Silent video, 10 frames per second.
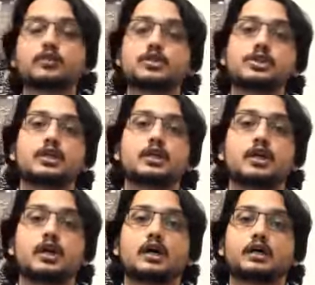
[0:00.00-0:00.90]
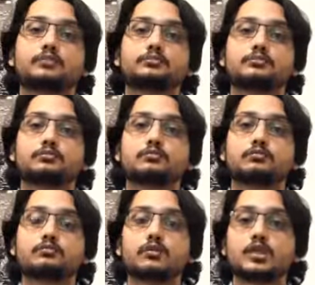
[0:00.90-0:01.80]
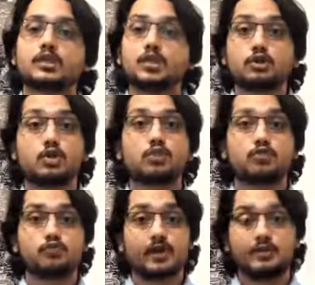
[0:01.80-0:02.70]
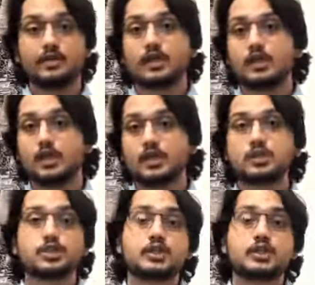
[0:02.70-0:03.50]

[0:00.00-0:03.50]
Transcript: She uh, she talks very well in English.